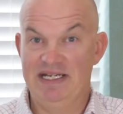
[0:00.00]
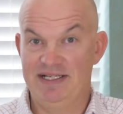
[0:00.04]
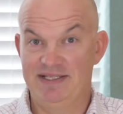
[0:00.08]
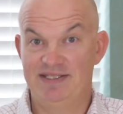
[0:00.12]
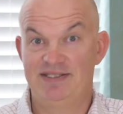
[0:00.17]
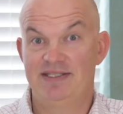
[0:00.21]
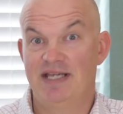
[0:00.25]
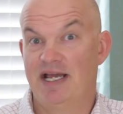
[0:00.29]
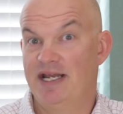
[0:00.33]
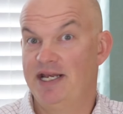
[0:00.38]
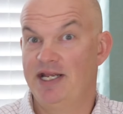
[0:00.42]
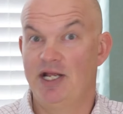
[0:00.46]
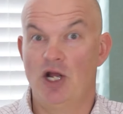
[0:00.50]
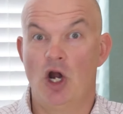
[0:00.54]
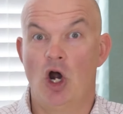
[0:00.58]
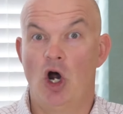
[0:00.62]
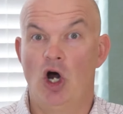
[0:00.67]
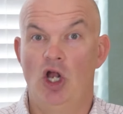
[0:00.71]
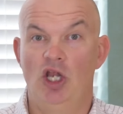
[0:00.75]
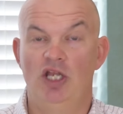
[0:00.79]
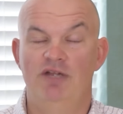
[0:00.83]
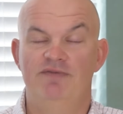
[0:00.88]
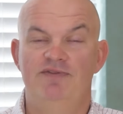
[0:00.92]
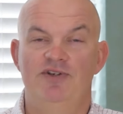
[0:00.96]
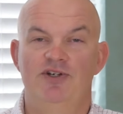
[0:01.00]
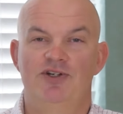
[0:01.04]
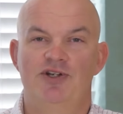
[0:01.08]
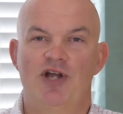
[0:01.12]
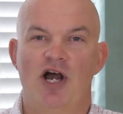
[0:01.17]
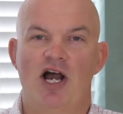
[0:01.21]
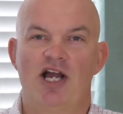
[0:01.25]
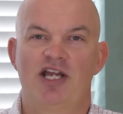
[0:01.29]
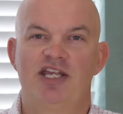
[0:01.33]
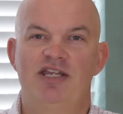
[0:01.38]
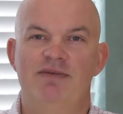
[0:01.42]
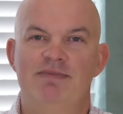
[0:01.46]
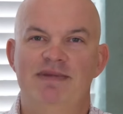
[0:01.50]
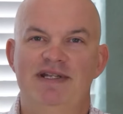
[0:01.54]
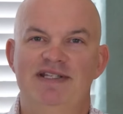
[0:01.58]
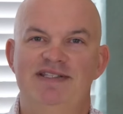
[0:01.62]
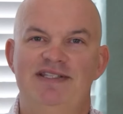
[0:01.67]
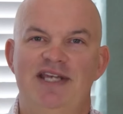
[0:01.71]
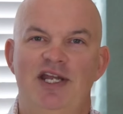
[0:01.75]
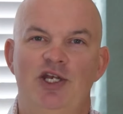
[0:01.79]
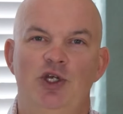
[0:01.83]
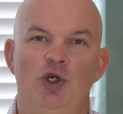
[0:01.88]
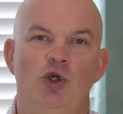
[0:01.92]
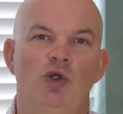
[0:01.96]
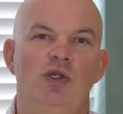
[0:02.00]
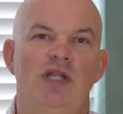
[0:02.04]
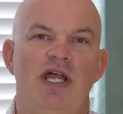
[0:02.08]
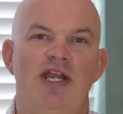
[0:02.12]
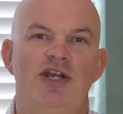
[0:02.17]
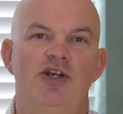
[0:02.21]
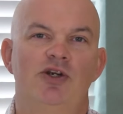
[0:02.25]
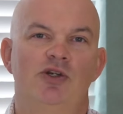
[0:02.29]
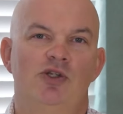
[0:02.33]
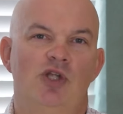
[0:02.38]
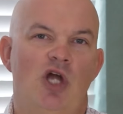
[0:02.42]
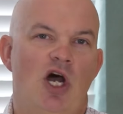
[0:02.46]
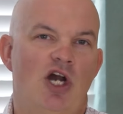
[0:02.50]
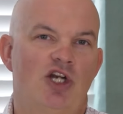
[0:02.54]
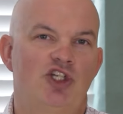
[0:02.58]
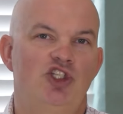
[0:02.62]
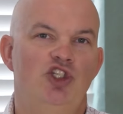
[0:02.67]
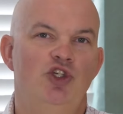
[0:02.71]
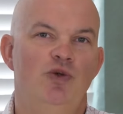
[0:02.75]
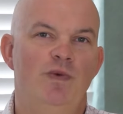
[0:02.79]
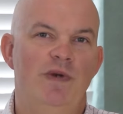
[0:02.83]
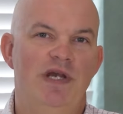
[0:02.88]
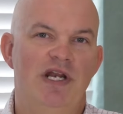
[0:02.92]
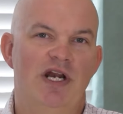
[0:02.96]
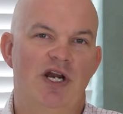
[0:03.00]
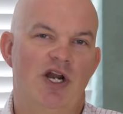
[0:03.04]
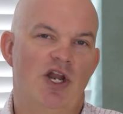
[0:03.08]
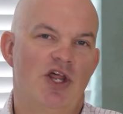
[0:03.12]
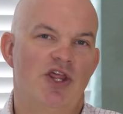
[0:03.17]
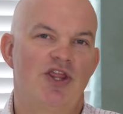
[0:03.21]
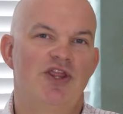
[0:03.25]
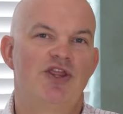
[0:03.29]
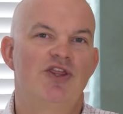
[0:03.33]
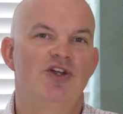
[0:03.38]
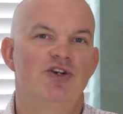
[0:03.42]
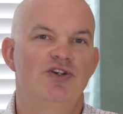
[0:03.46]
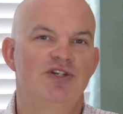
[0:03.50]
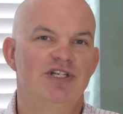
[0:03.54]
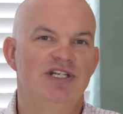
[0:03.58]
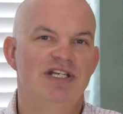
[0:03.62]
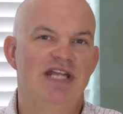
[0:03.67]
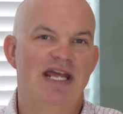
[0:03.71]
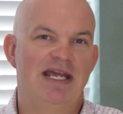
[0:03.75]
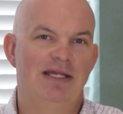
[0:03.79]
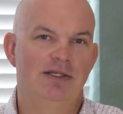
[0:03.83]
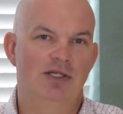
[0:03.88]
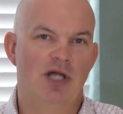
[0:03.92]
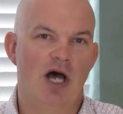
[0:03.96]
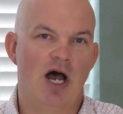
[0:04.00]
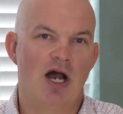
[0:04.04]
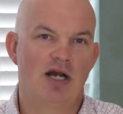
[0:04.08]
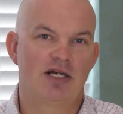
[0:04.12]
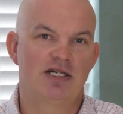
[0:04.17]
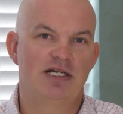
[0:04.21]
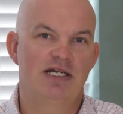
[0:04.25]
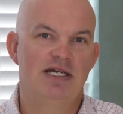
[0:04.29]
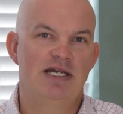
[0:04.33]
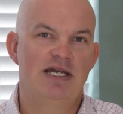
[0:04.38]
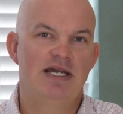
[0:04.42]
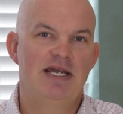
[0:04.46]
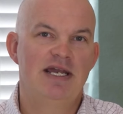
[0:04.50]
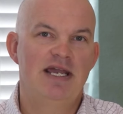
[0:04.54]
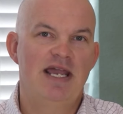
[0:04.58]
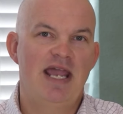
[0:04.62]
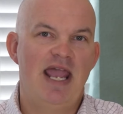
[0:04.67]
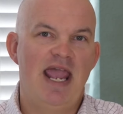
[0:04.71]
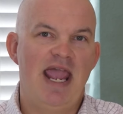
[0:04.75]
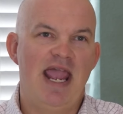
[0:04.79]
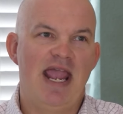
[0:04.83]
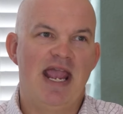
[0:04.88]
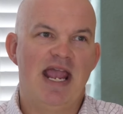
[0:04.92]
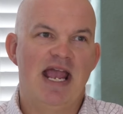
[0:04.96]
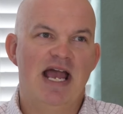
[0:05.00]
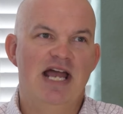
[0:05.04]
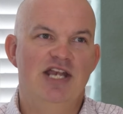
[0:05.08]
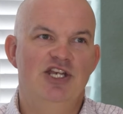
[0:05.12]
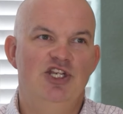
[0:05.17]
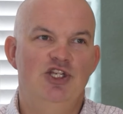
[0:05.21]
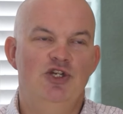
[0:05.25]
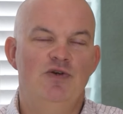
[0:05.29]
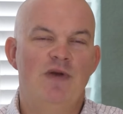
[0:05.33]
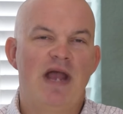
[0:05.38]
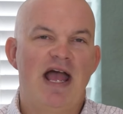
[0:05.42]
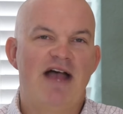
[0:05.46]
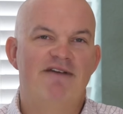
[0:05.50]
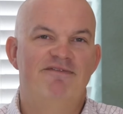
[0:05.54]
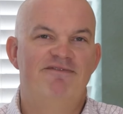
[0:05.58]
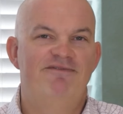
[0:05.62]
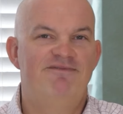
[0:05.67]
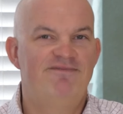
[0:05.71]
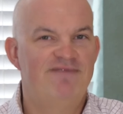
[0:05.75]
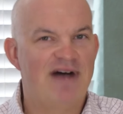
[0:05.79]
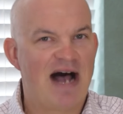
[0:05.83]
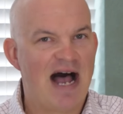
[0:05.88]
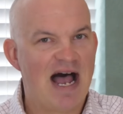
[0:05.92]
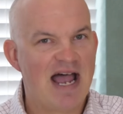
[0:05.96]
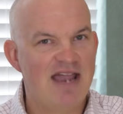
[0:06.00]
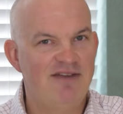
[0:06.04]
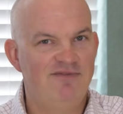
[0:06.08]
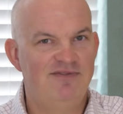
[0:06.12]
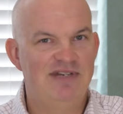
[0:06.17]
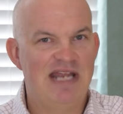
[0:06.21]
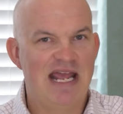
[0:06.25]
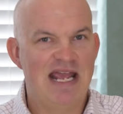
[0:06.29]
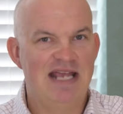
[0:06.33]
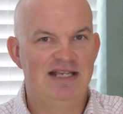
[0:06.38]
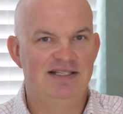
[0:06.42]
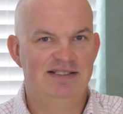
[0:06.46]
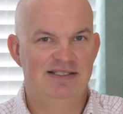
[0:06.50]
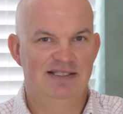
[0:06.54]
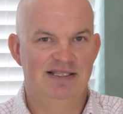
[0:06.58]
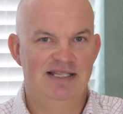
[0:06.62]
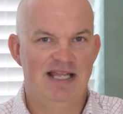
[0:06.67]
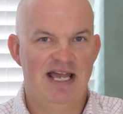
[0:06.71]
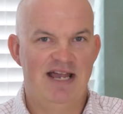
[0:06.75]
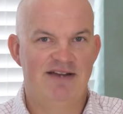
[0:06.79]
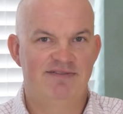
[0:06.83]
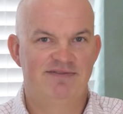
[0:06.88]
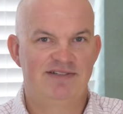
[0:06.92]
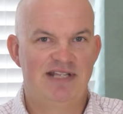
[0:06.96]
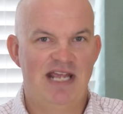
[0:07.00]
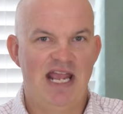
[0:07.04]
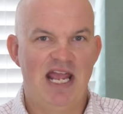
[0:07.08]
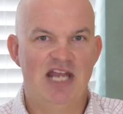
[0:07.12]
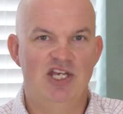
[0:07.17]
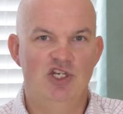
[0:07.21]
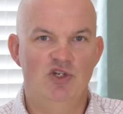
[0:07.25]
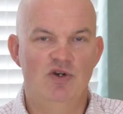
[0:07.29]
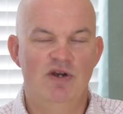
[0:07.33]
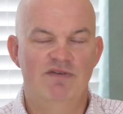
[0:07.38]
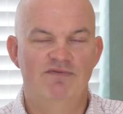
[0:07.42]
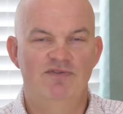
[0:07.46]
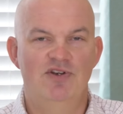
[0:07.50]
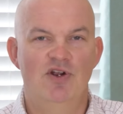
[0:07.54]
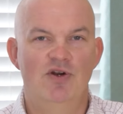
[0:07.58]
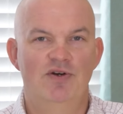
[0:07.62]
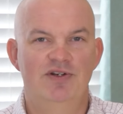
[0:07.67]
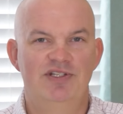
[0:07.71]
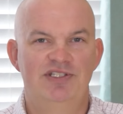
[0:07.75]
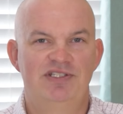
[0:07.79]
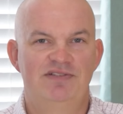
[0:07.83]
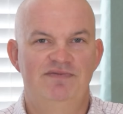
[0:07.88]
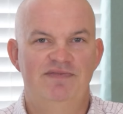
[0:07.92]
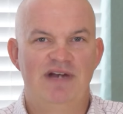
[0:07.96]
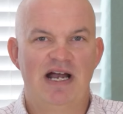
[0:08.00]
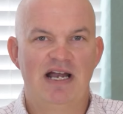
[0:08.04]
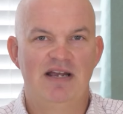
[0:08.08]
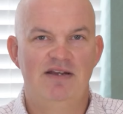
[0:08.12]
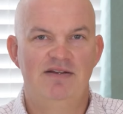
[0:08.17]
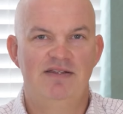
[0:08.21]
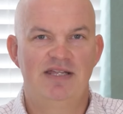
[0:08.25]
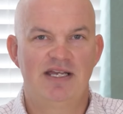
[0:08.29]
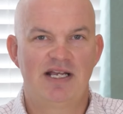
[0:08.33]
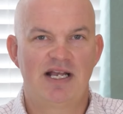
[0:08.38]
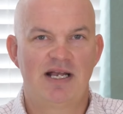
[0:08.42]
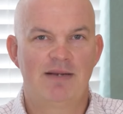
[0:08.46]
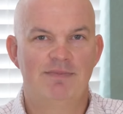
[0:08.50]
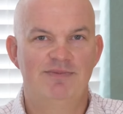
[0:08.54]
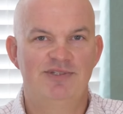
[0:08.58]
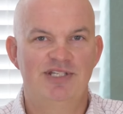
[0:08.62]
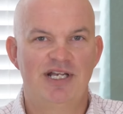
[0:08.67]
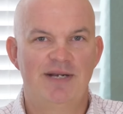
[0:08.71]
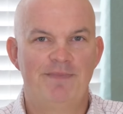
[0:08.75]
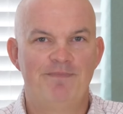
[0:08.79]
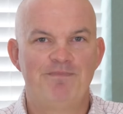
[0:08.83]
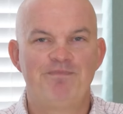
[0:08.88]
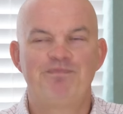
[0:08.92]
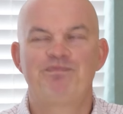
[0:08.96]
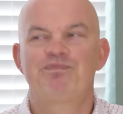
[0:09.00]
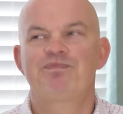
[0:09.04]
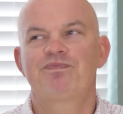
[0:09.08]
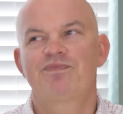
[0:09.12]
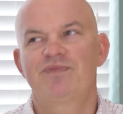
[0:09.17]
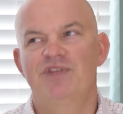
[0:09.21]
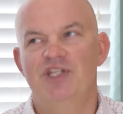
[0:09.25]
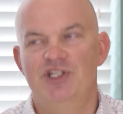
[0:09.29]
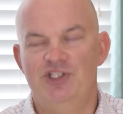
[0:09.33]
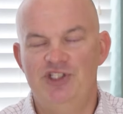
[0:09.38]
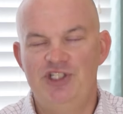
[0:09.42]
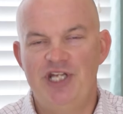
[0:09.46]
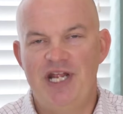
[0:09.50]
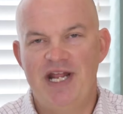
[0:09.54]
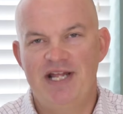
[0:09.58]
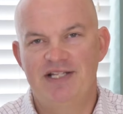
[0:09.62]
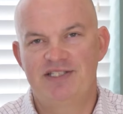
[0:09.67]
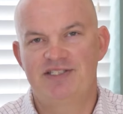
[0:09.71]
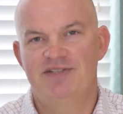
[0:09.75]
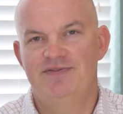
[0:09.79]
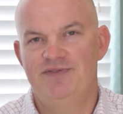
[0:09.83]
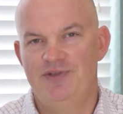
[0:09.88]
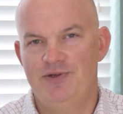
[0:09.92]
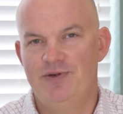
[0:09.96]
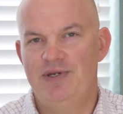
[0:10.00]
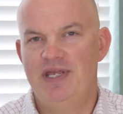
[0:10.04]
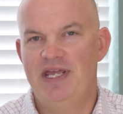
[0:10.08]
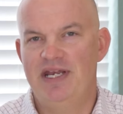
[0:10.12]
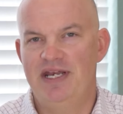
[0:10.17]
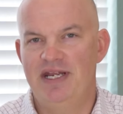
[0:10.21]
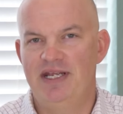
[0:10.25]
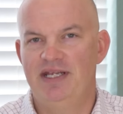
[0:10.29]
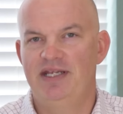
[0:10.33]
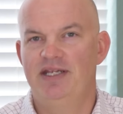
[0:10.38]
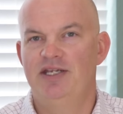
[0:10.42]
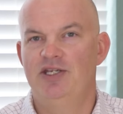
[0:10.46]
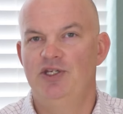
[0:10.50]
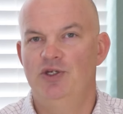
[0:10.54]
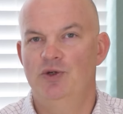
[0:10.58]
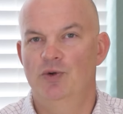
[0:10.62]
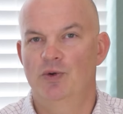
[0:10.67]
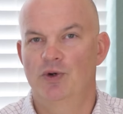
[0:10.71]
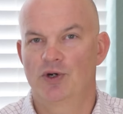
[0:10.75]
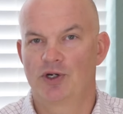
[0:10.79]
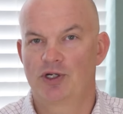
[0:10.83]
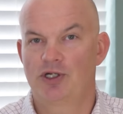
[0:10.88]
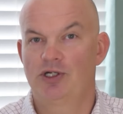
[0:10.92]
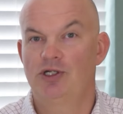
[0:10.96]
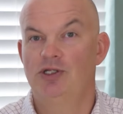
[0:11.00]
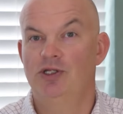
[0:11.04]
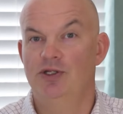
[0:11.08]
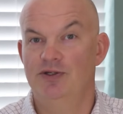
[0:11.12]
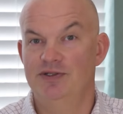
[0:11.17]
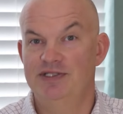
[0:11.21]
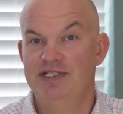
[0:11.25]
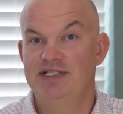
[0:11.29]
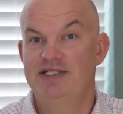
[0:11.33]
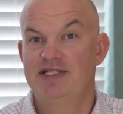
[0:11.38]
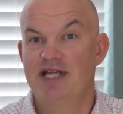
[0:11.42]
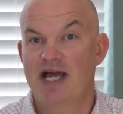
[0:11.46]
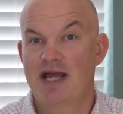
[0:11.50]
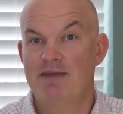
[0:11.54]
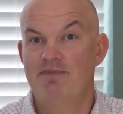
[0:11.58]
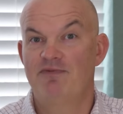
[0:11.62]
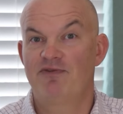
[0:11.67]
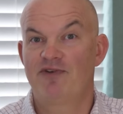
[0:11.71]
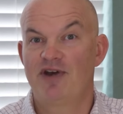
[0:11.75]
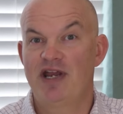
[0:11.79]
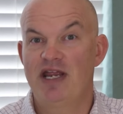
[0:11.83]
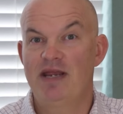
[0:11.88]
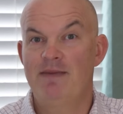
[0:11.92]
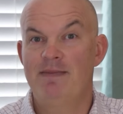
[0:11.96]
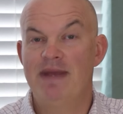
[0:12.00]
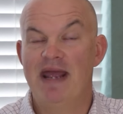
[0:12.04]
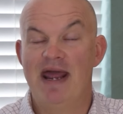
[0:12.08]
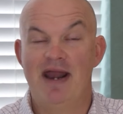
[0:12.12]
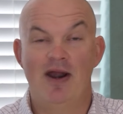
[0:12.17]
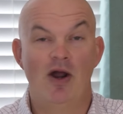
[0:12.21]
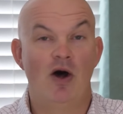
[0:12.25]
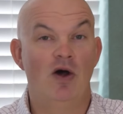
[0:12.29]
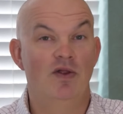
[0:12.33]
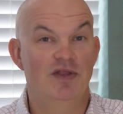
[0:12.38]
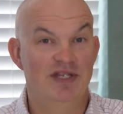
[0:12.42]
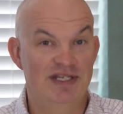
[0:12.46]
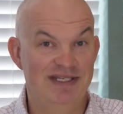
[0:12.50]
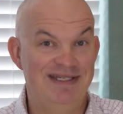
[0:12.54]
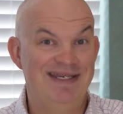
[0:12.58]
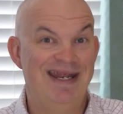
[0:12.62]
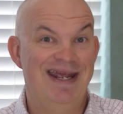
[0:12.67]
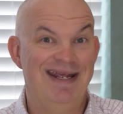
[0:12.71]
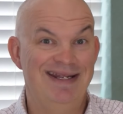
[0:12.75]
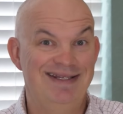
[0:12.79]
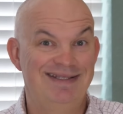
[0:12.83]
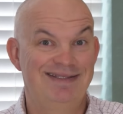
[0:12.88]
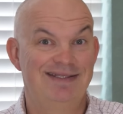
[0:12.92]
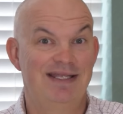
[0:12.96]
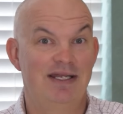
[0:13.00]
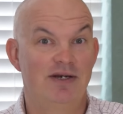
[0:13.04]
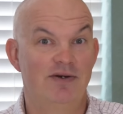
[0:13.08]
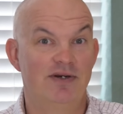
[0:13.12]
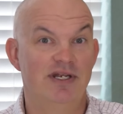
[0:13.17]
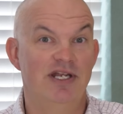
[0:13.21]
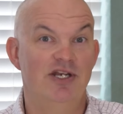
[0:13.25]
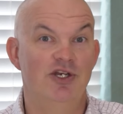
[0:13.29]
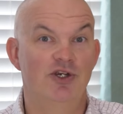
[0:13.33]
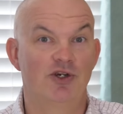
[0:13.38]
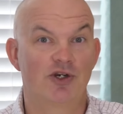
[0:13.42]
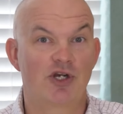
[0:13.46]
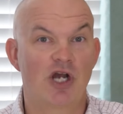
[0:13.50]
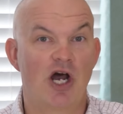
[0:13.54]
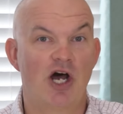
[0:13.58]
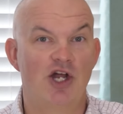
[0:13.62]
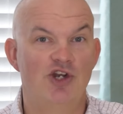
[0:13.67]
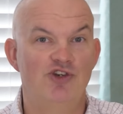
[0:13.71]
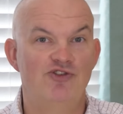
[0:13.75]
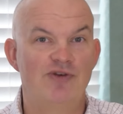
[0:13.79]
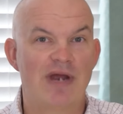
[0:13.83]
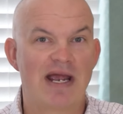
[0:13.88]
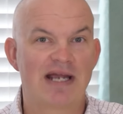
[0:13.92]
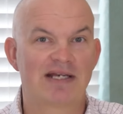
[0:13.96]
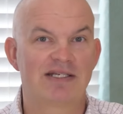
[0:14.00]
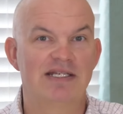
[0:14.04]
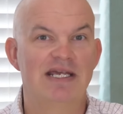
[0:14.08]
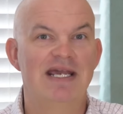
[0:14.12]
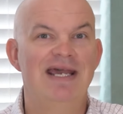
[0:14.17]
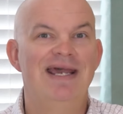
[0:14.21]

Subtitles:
signing all of your documents, and your lender locked you in on a 30-day lock, and you have 5 days left, and you have notice of value that comes up, the chance of you hitting your closing time frame and all the dates that are in your contract